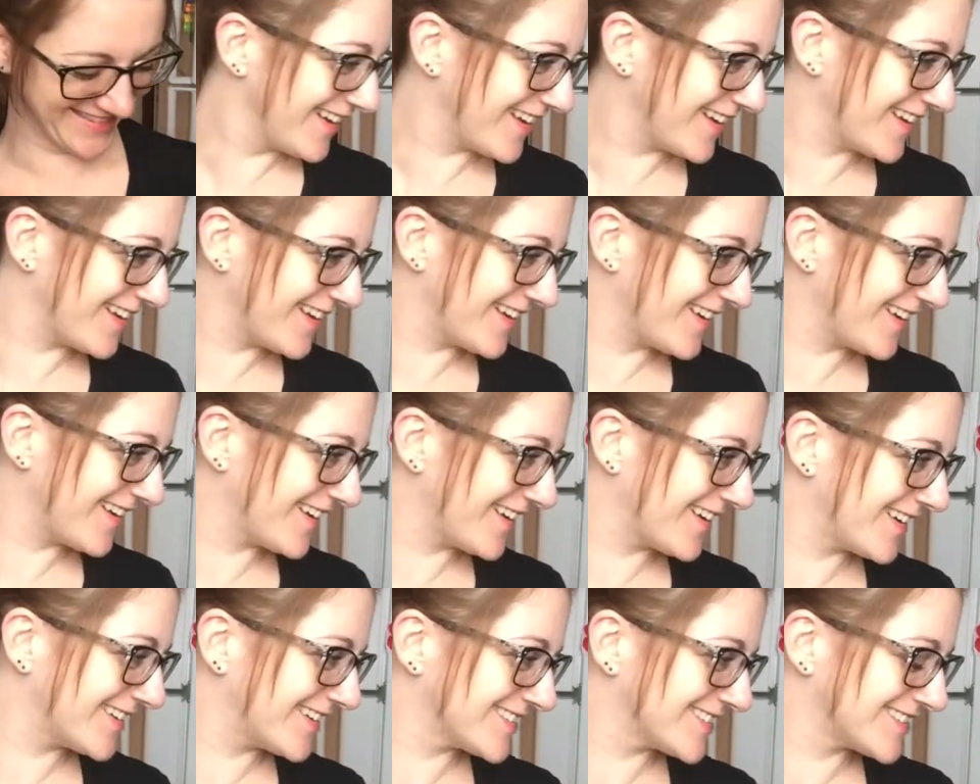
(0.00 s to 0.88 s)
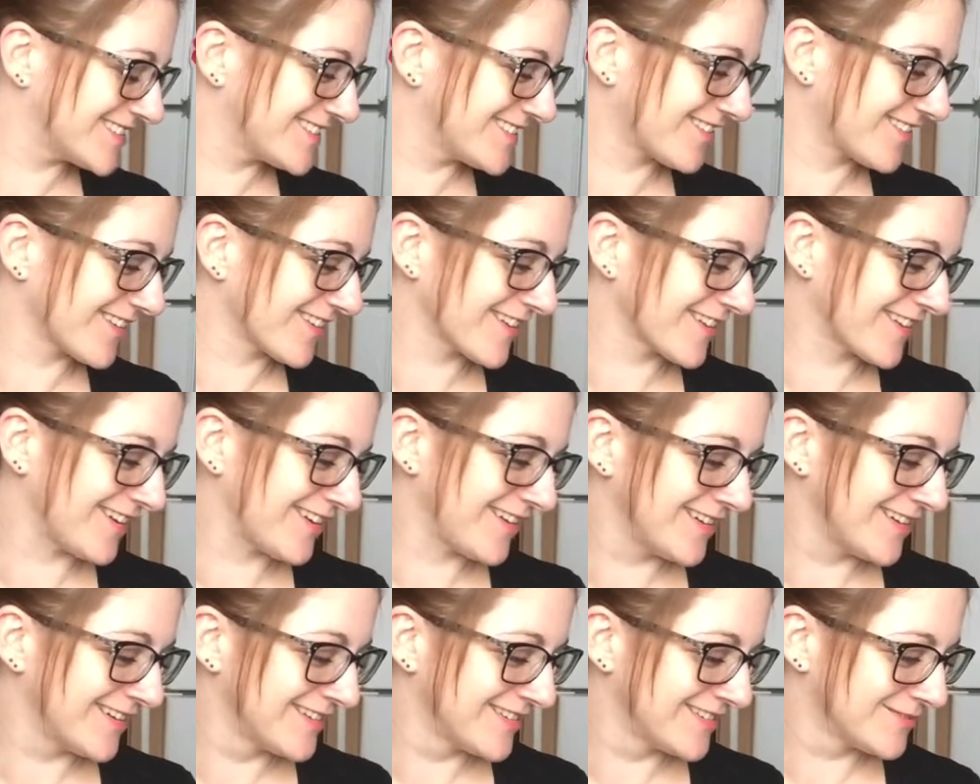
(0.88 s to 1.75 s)
It's
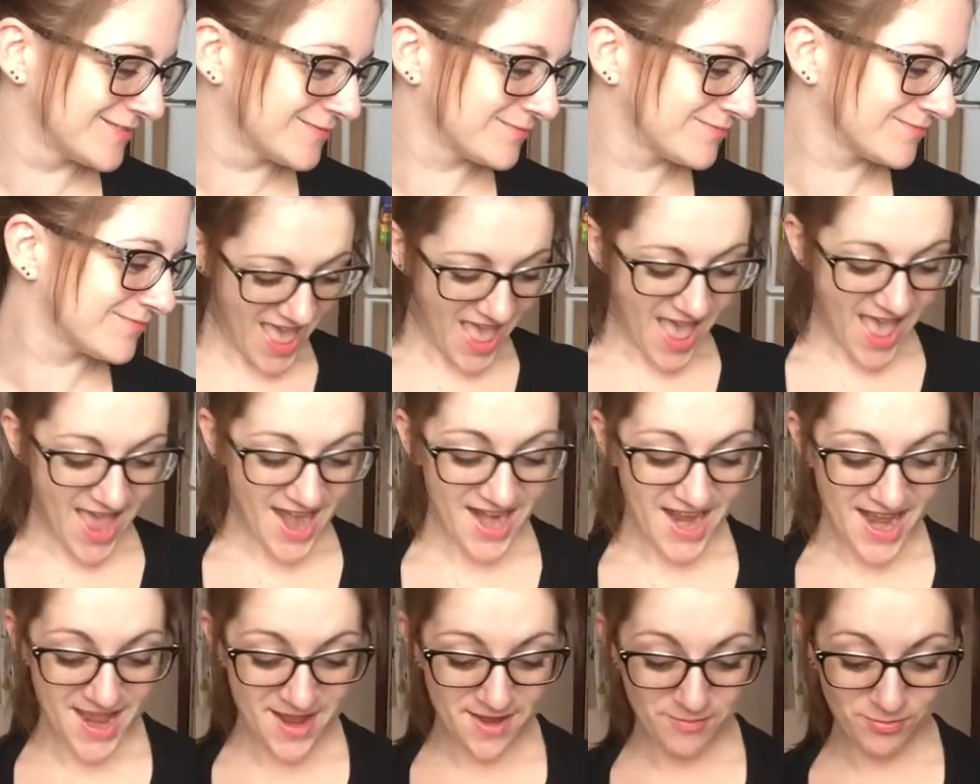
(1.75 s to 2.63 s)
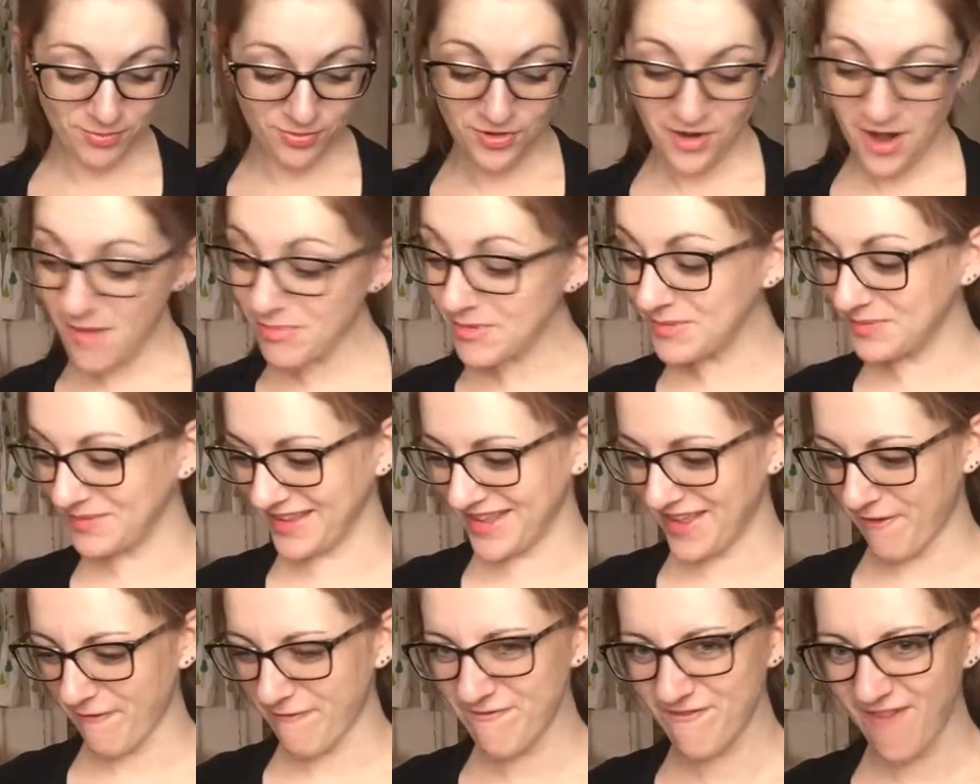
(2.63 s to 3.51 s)
dorky. And I
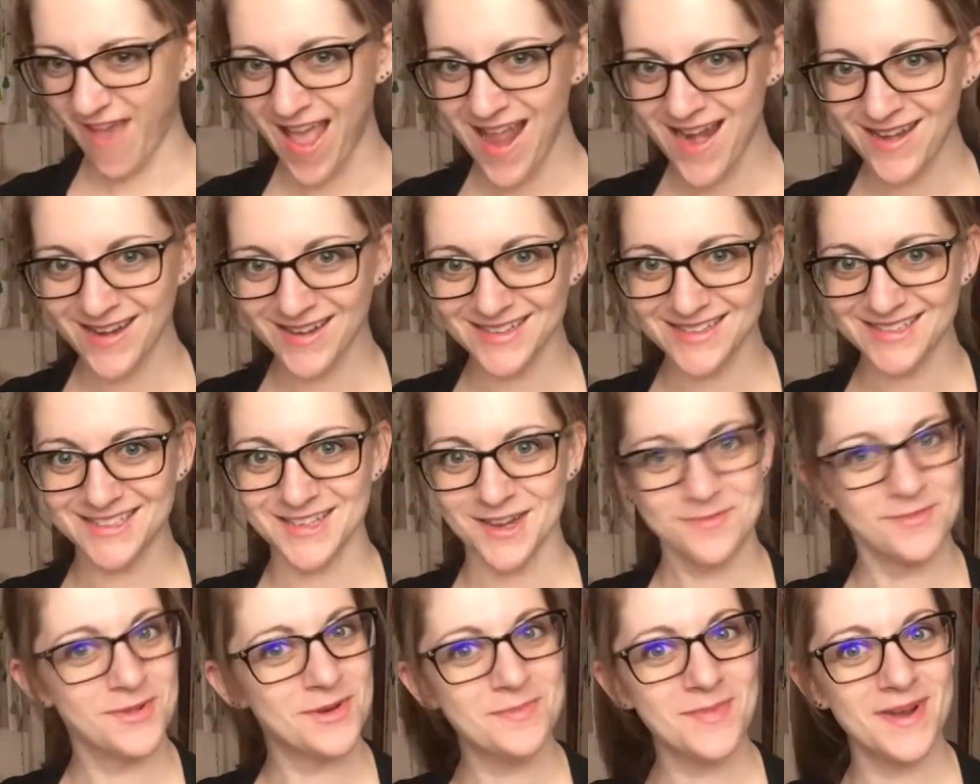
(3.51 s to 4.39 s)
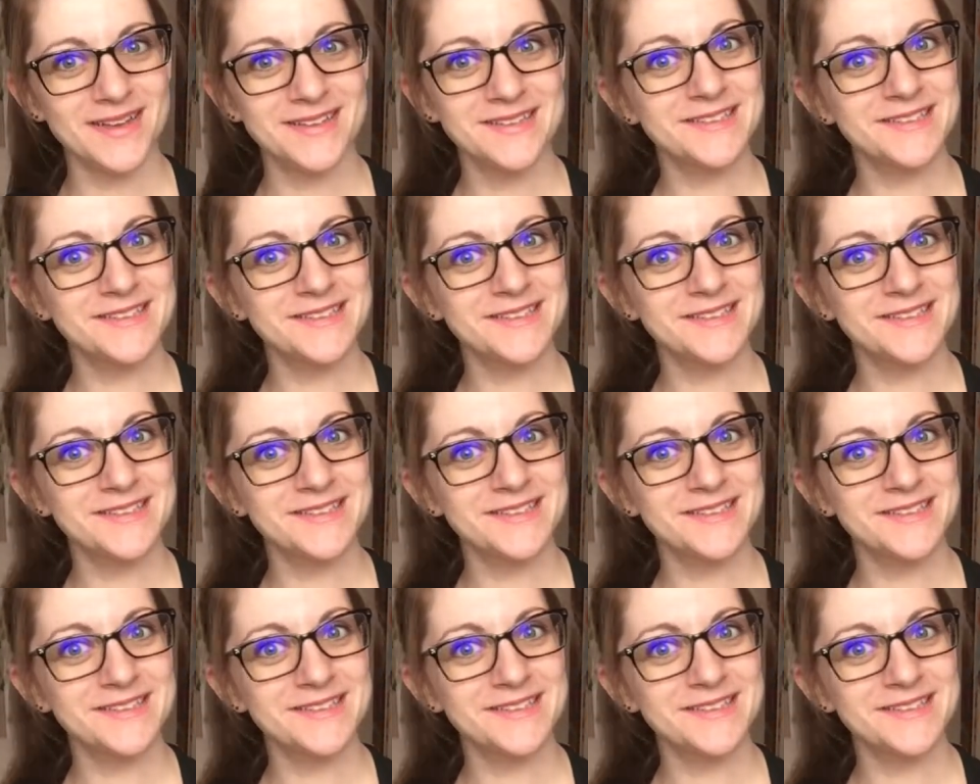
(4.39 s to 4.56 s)
probably offended someone by